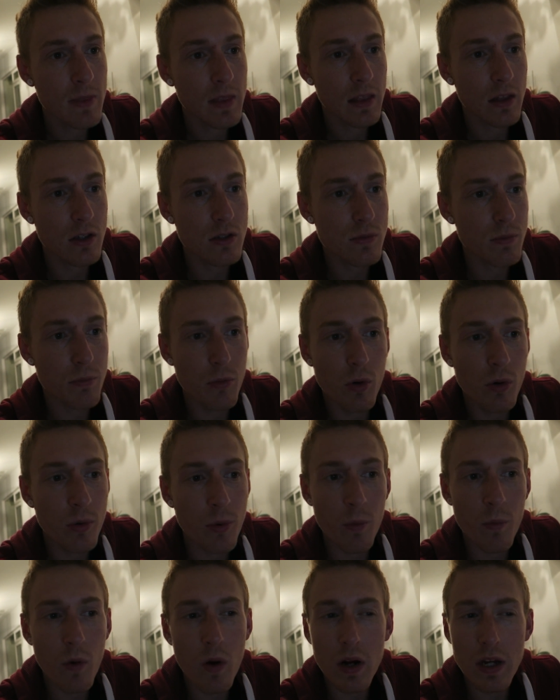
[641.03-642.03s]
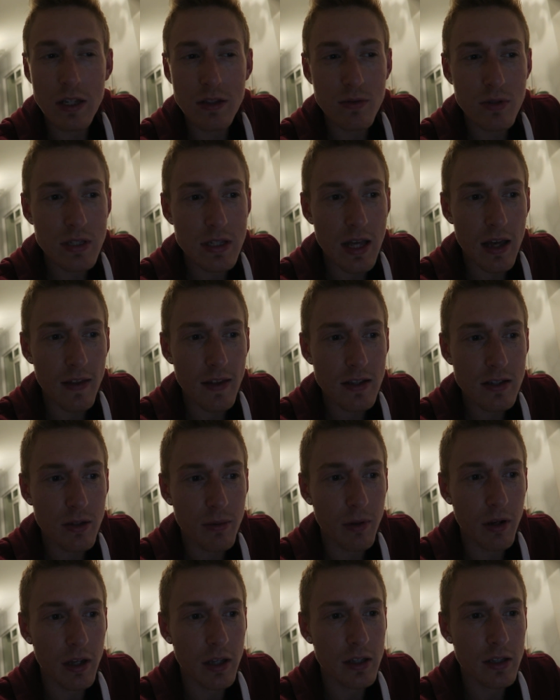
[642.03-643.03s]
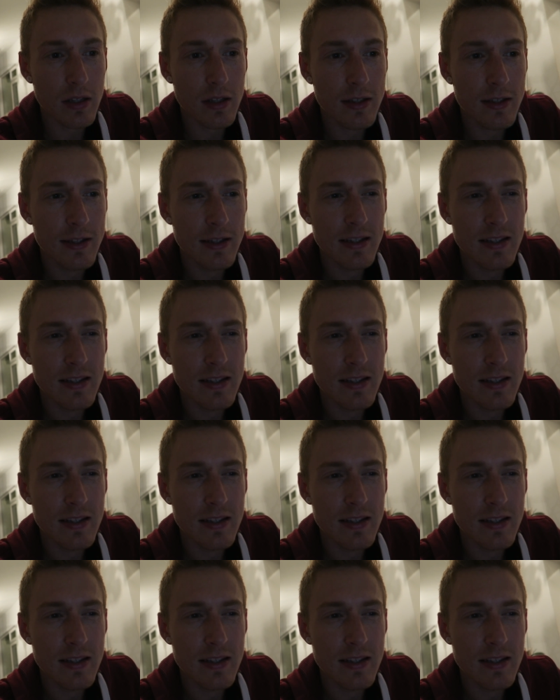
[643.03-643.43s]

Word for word: Because Morecambe Wise, what's that? That's gonna be like